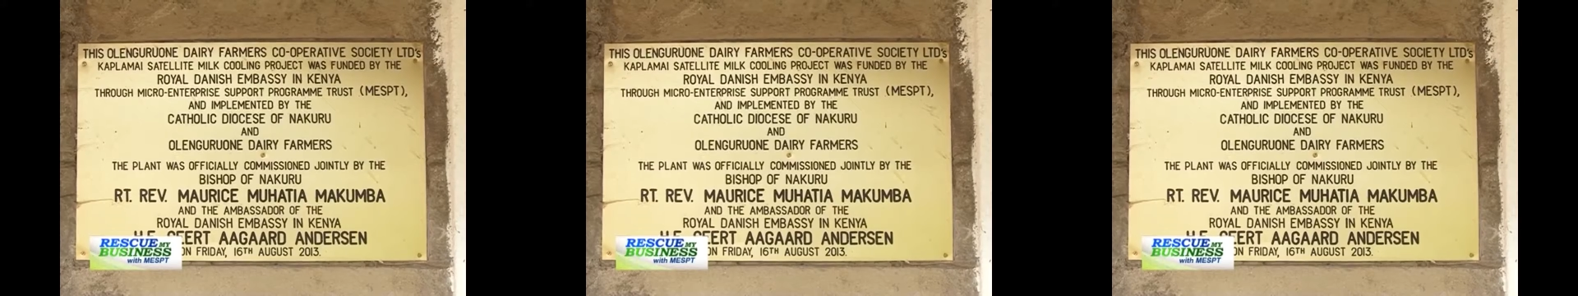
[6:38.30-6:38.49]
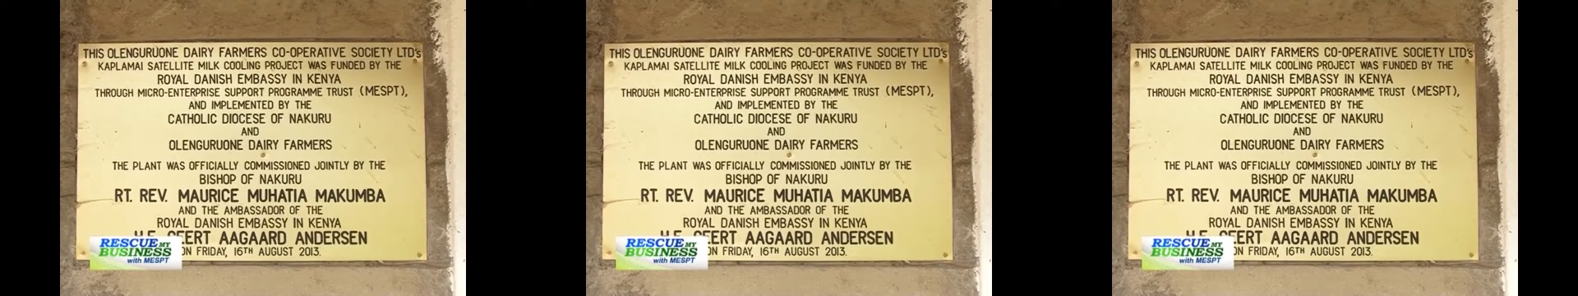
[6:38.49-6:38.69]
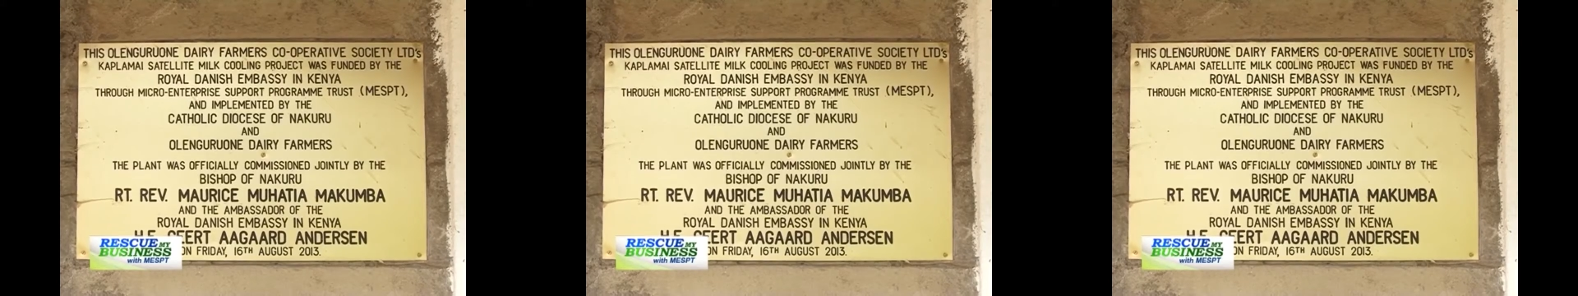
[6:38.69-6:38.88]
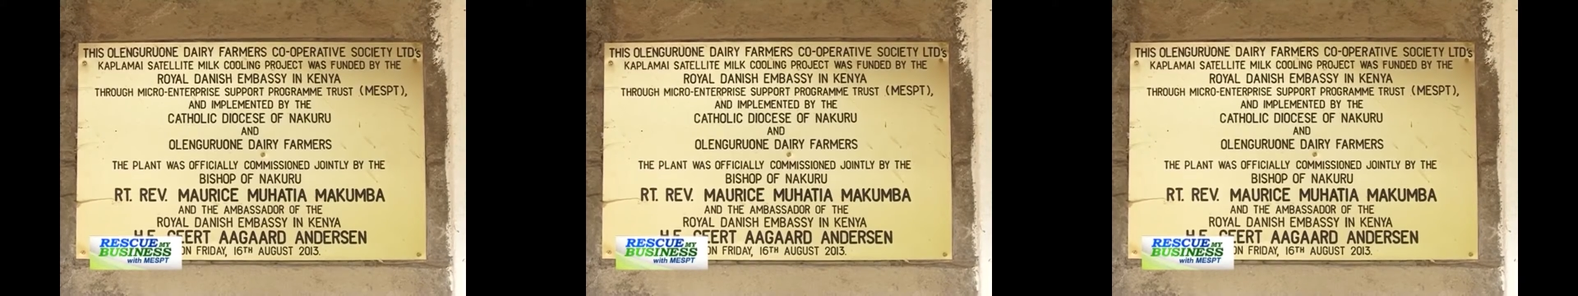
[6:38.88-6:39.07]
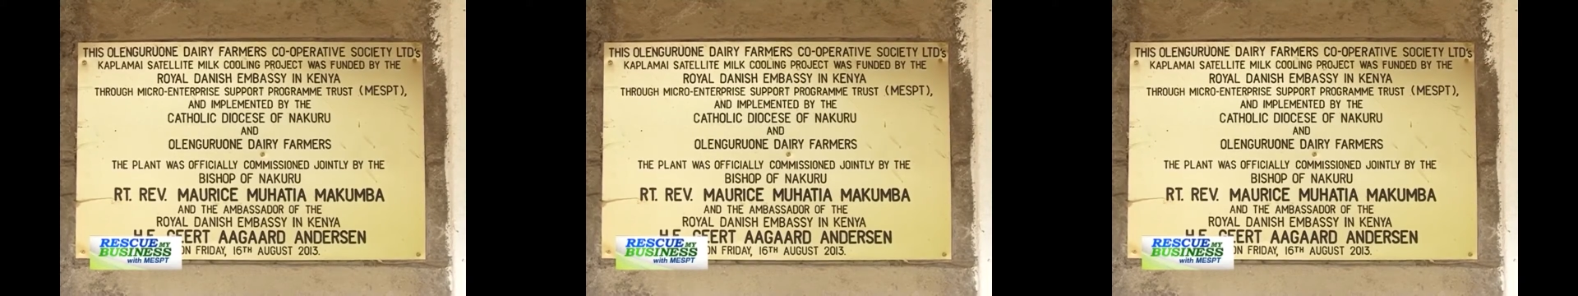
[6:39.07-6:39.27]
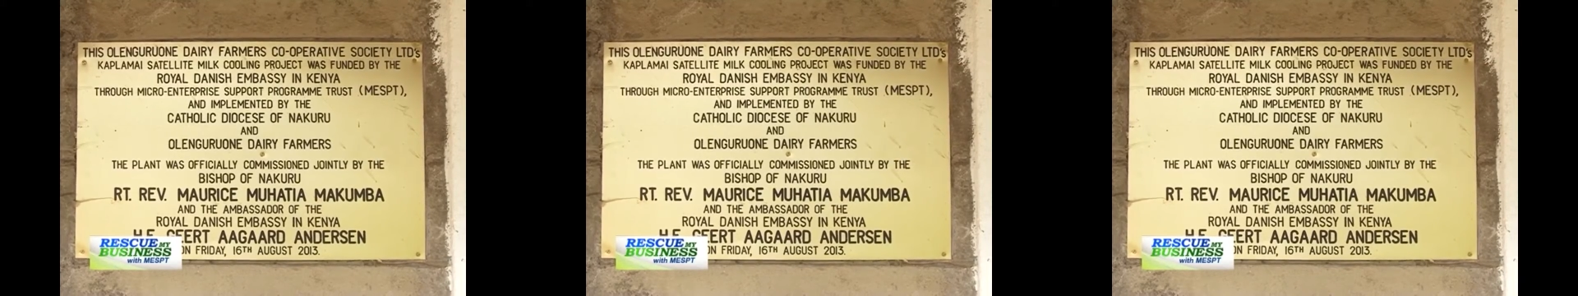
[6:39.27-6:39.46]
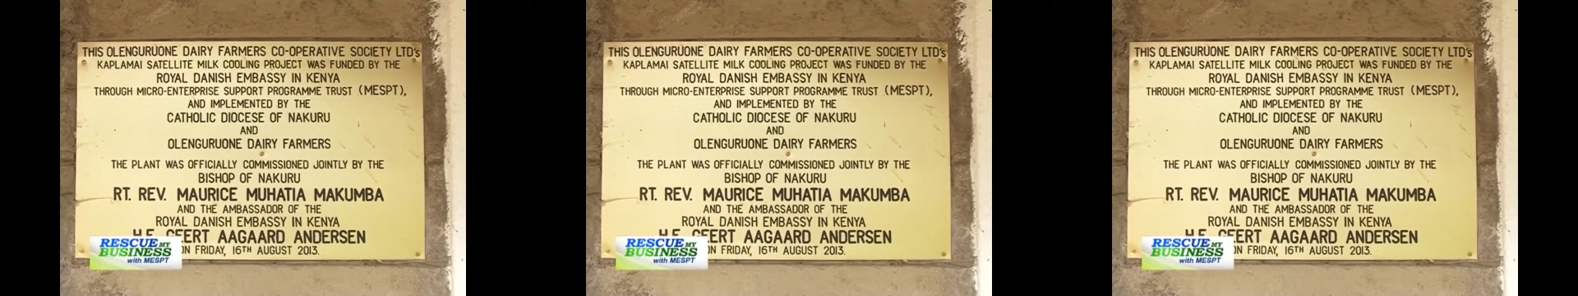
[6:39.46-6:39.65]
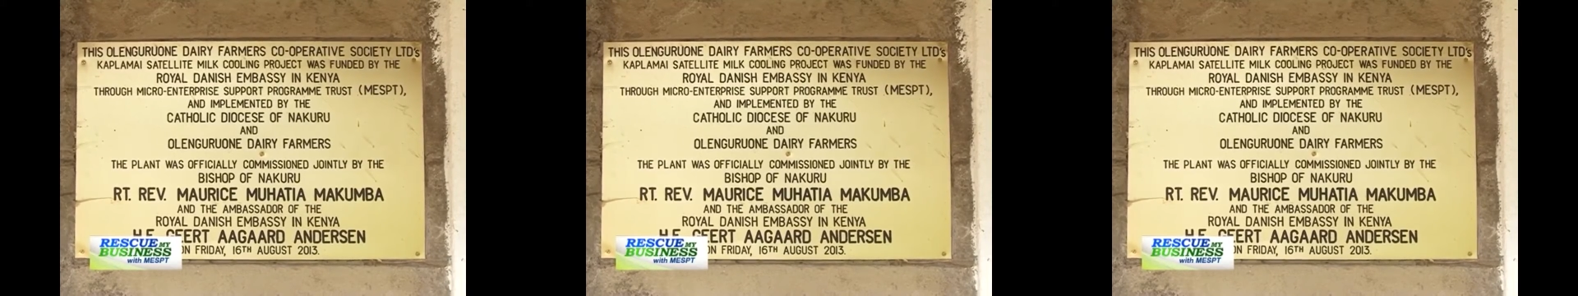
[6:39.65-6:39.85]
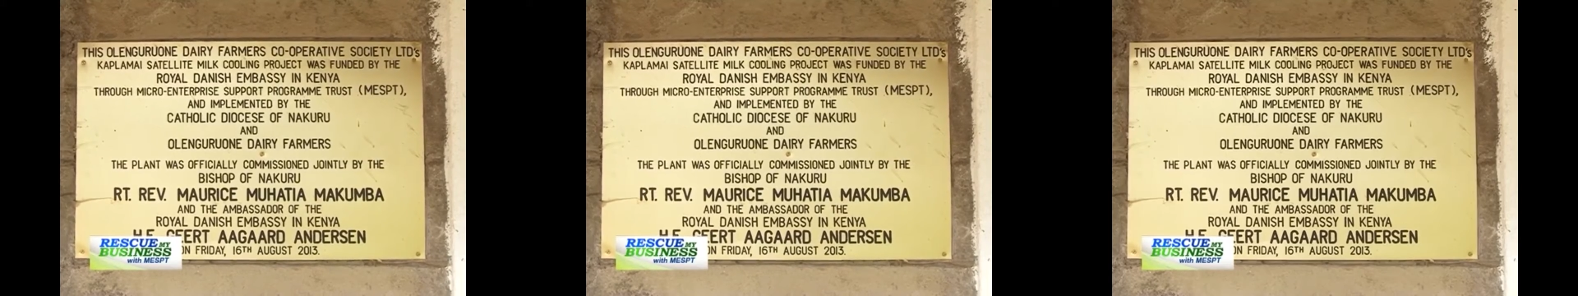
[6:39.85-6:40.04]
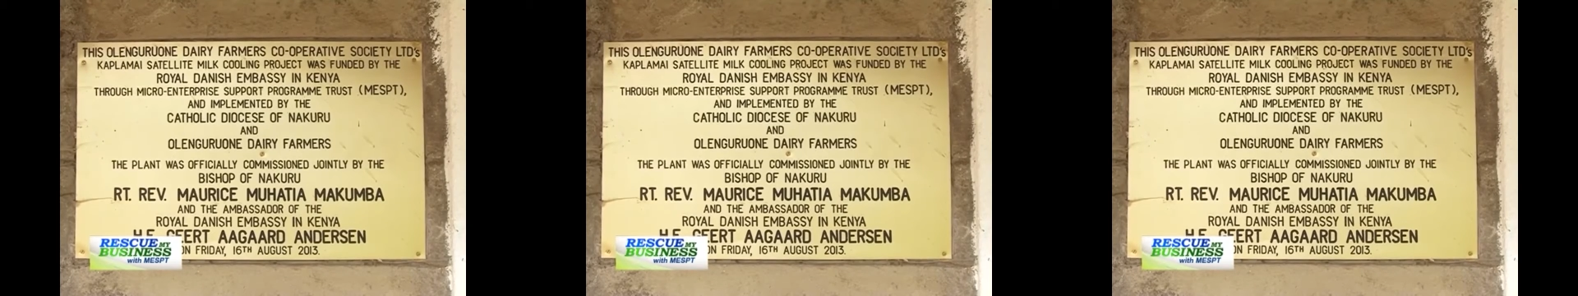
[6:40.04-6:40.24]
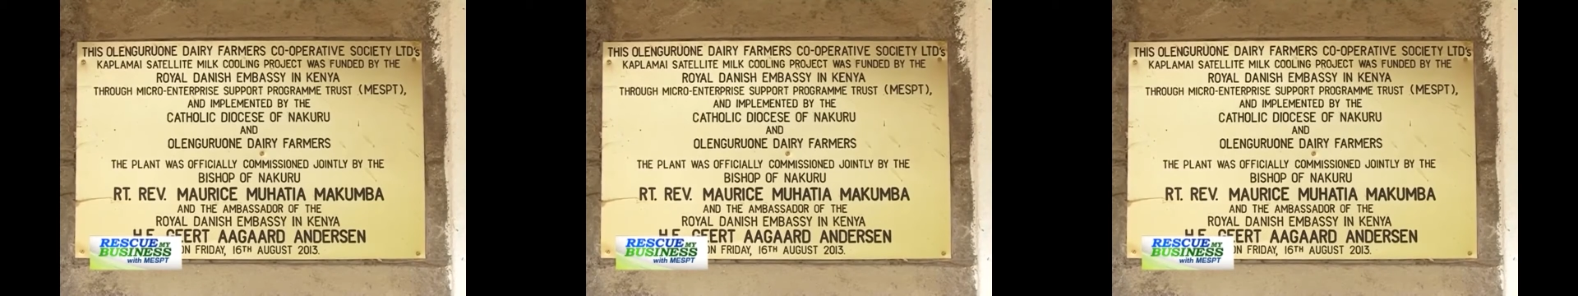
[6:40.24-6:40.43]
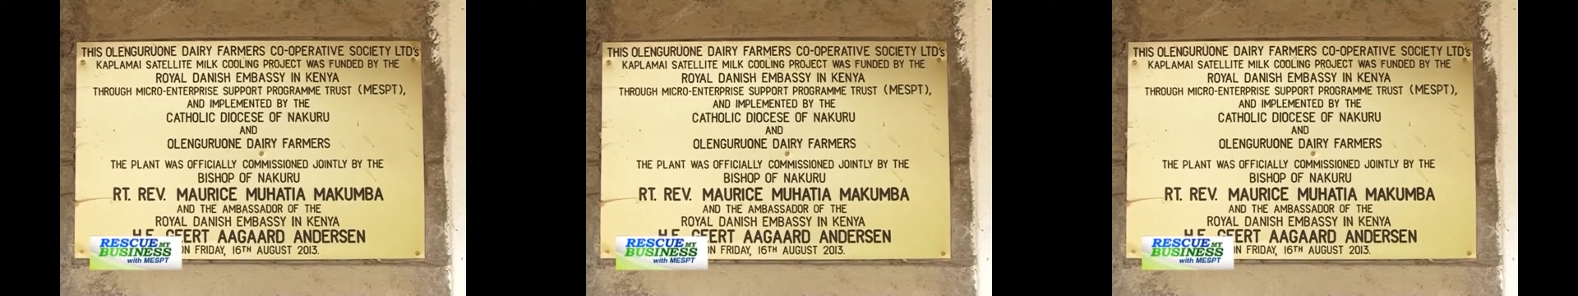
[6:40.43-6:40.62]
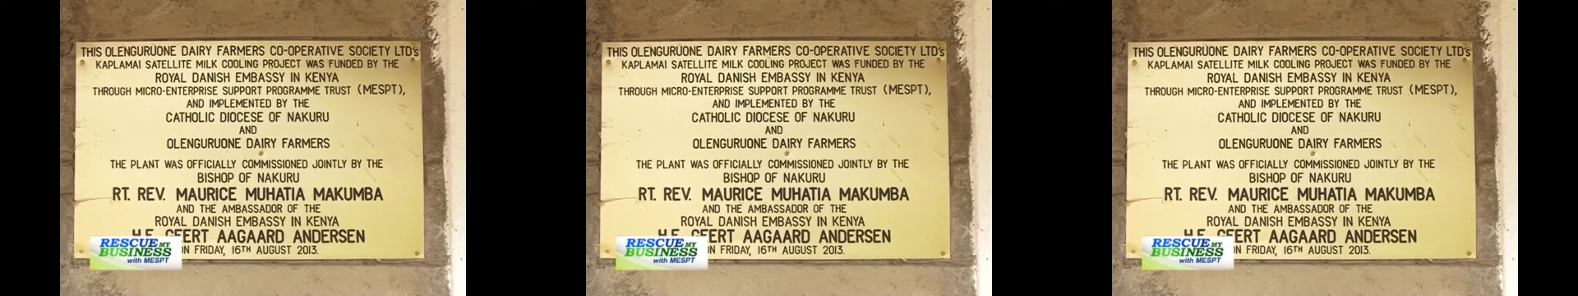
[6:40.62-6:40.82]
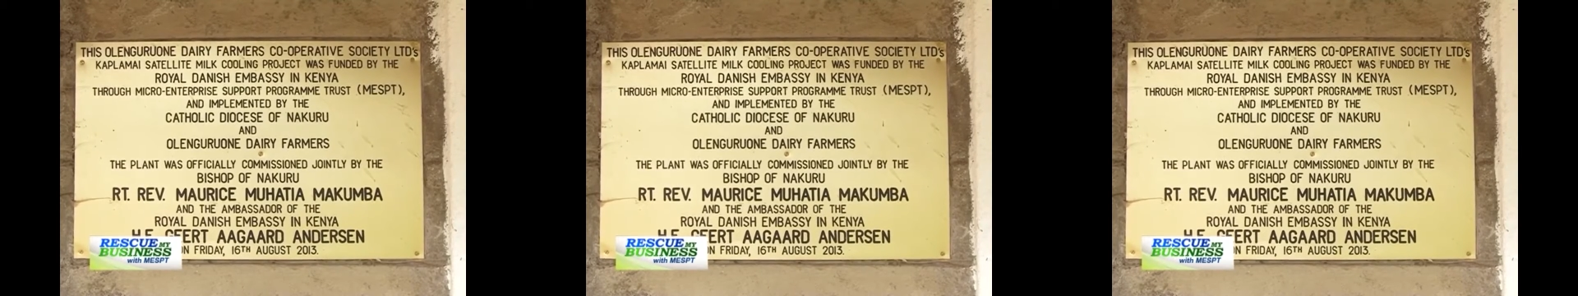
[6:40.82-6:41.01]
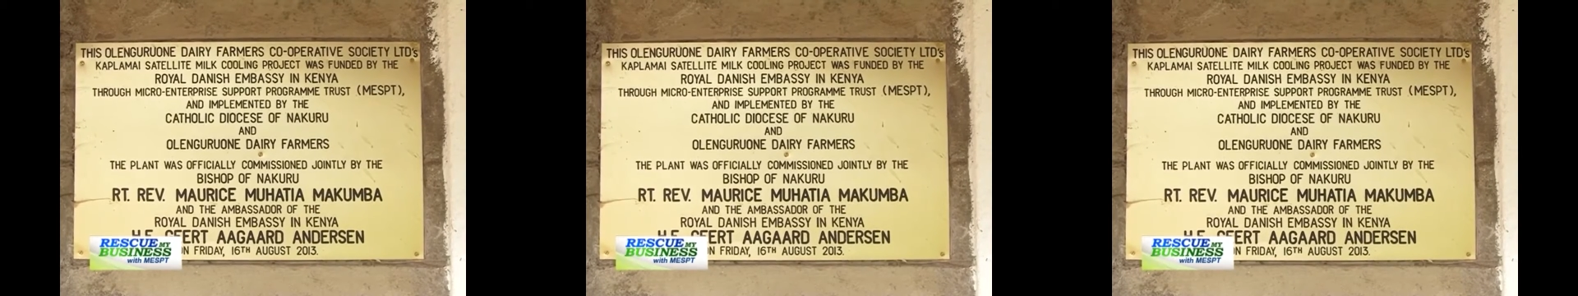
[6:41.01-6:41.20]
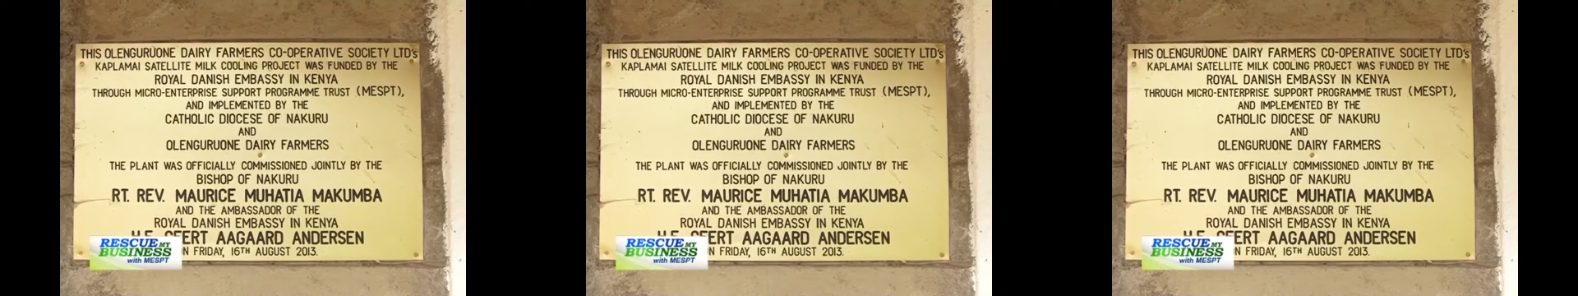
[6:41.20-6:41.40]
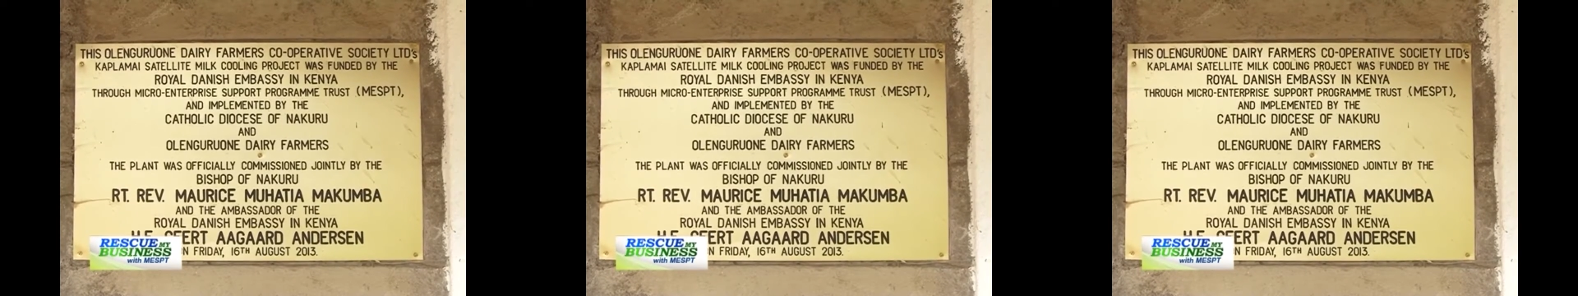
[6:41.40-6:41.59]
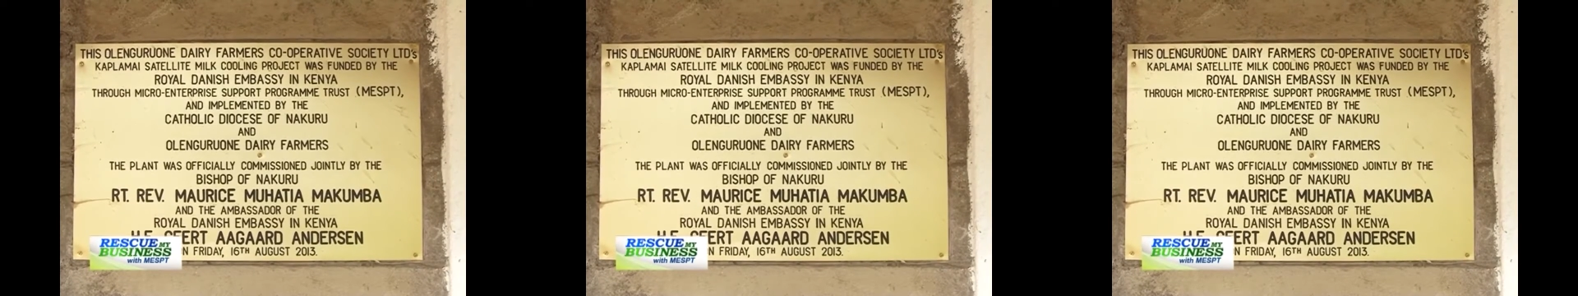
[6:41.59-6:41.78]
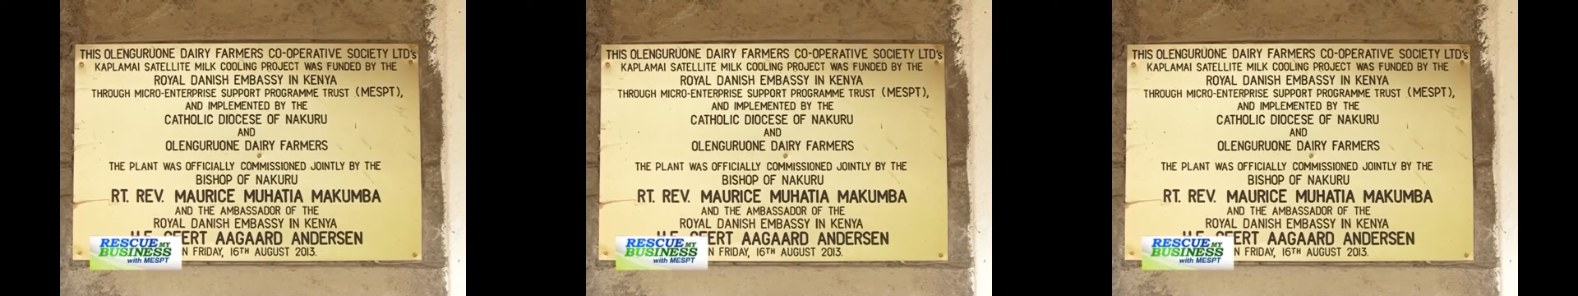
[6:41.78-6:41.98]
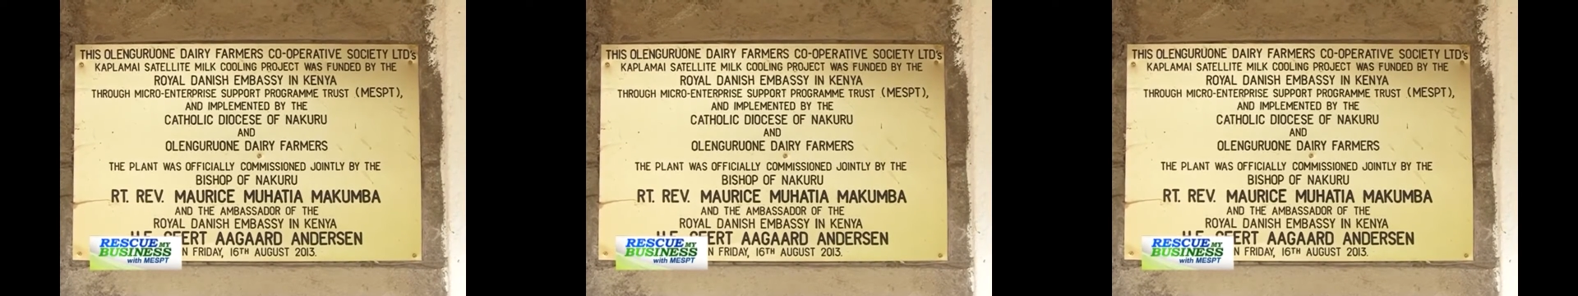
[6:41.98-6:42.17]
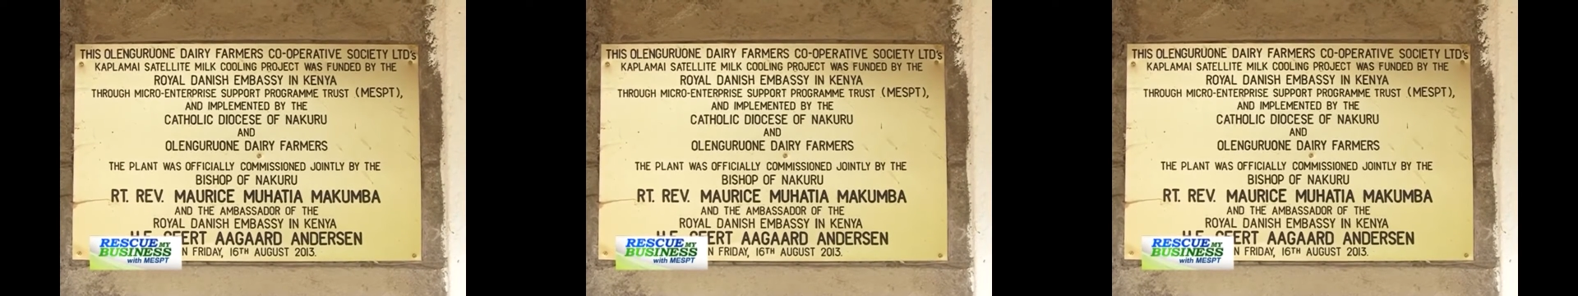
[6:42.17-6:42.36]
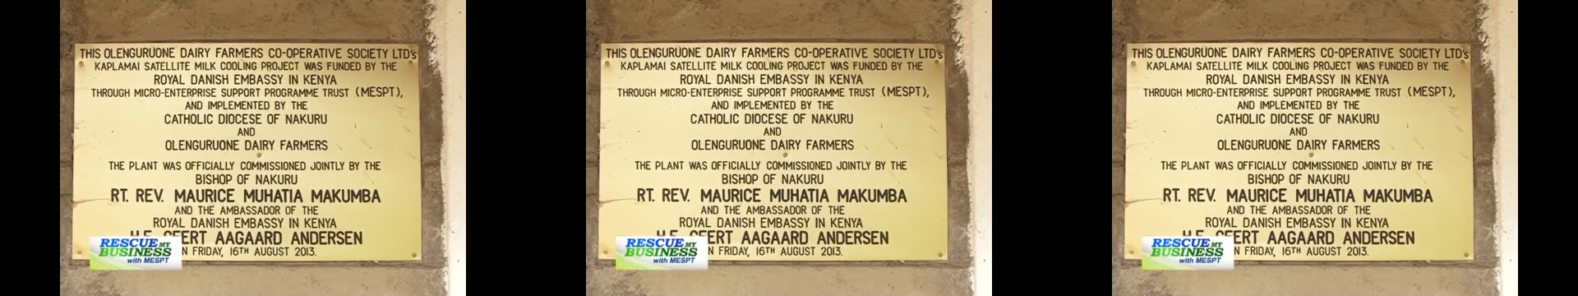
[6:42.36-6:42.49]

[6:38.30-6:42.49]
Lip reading: Nobody's mouth can be seen.